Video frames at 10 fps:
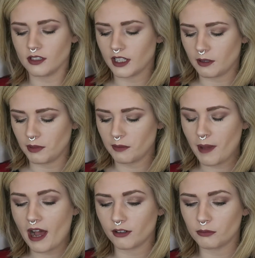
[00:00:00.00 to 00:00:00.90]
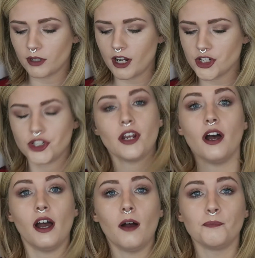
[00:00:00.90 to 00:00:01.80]
is like a big powder brush.
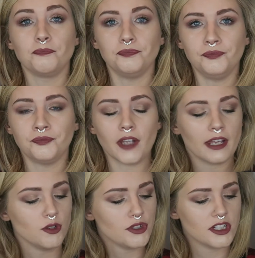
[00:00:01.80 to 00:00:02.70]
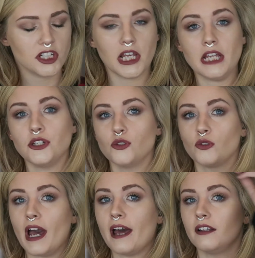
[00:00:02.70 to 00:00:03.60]
I used it today
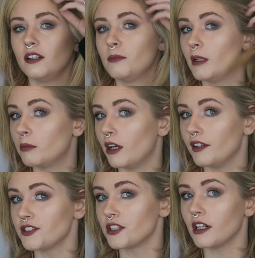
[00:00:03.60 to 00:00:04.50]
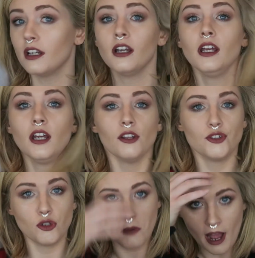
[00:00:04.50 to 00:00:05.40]
to add a little bit of bronzer
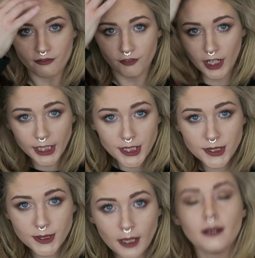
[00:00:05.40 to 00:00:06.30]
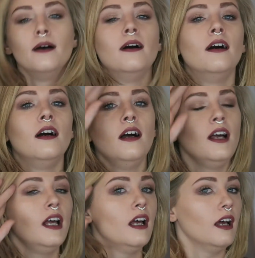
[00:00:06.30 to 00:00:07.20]
to my face.
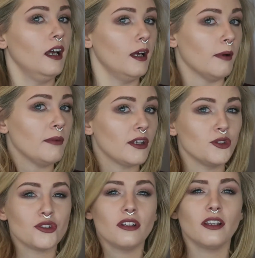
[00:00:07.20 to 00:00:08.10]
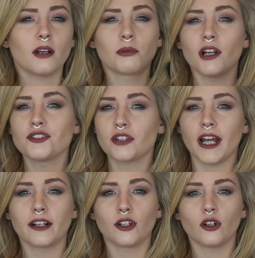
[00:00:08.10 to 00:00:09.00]
I'm not usually like a bronzer
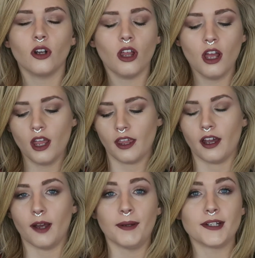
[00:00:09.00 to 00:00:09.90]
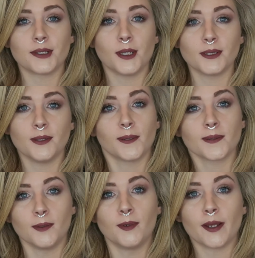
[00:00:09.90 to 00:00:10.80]
kind of girl, as you guys know,
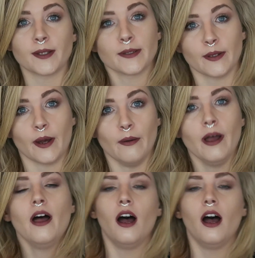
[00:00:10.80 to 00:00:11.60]
because I'm white as snow.